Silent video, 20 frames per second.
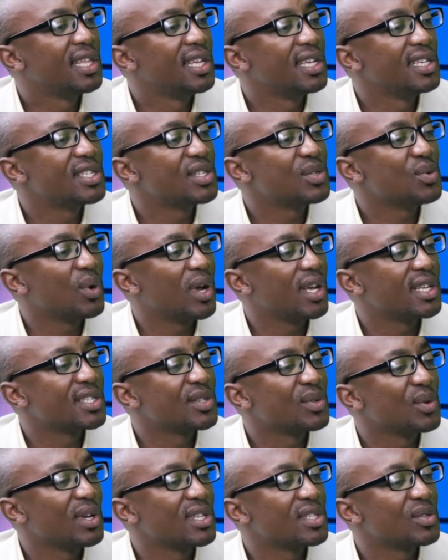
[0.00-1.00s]
This
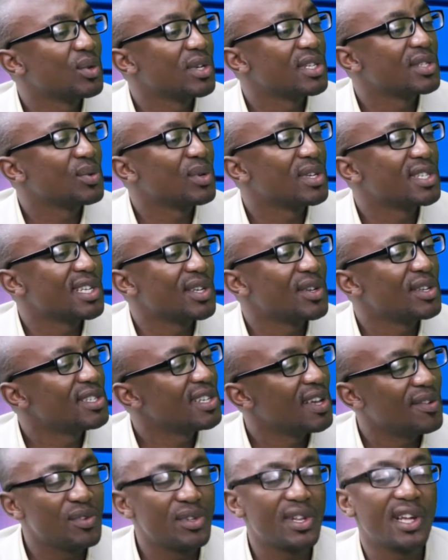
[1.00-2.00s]
was an
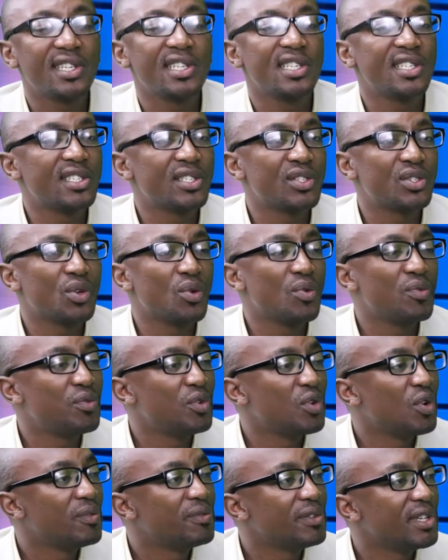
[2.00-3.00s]
interview that is so
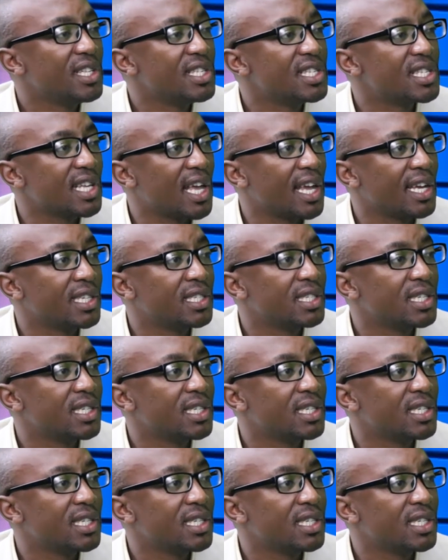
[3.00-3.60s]
full of insight.